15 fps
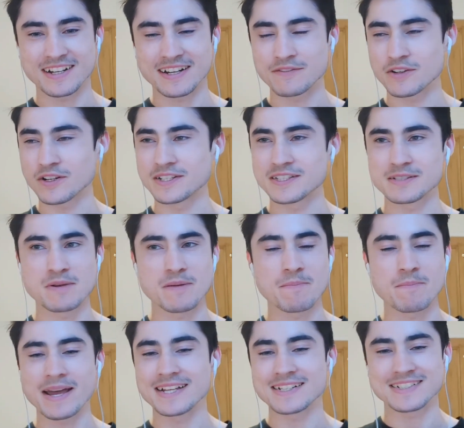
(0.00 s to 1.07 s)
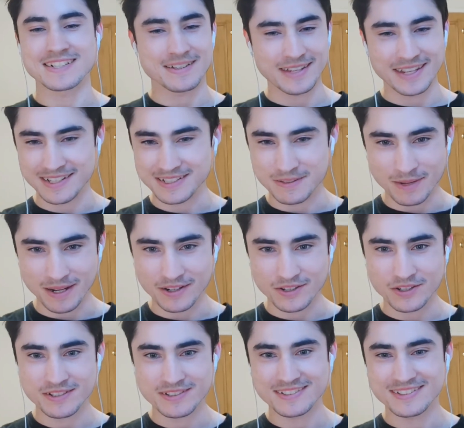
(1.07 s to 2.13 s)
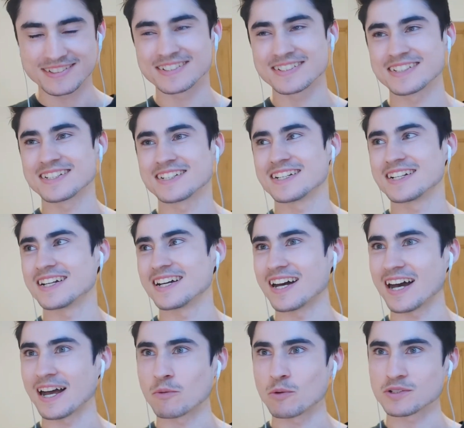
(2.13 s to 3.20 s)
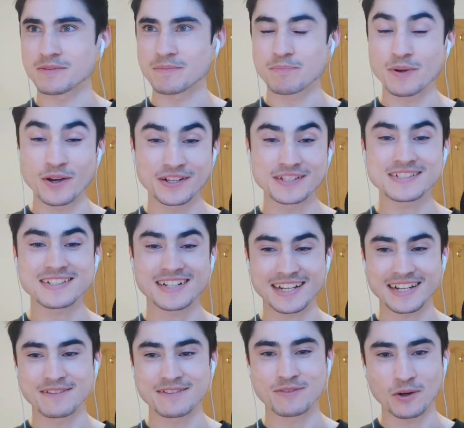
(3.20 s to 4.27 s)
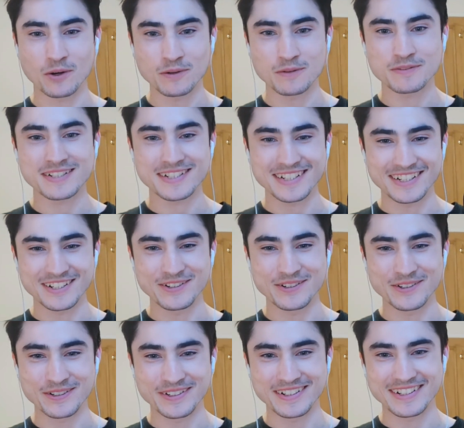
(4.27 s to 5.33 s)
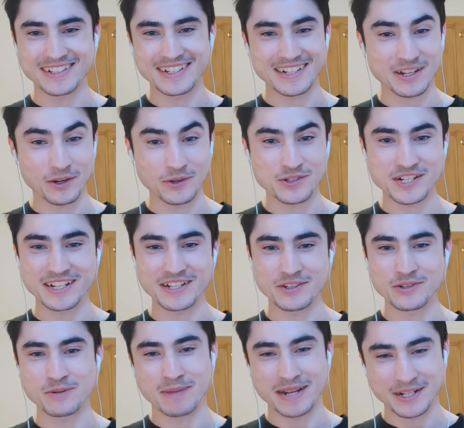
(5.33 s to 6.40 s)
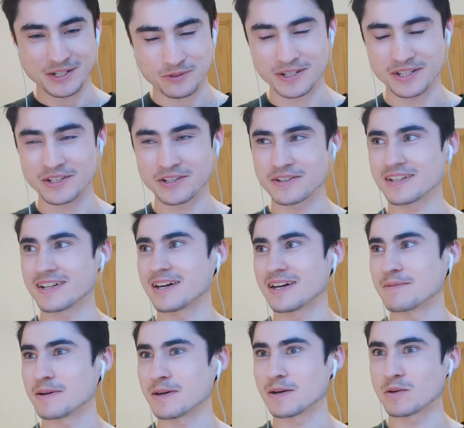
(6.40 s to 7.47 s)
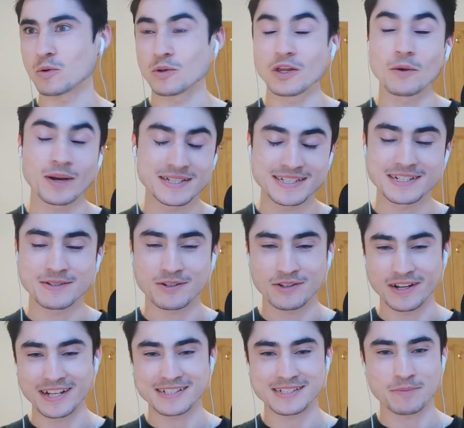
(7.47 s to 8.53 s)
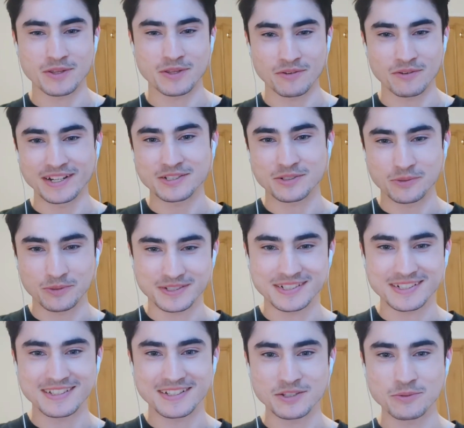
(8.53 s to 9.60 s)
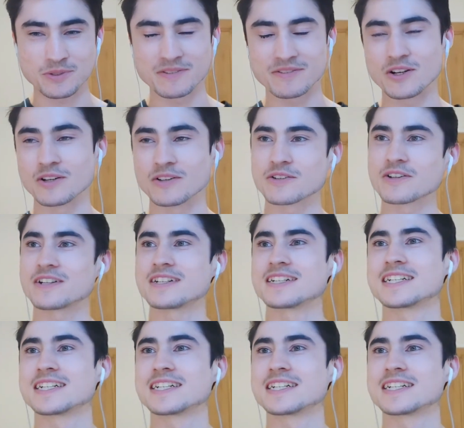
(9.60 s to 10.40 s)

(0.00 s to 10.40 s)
I've heard some amazing things about you. I wasn't personally involved in coaching you or mentoring you, although I did create some of the resources that you would have gone through.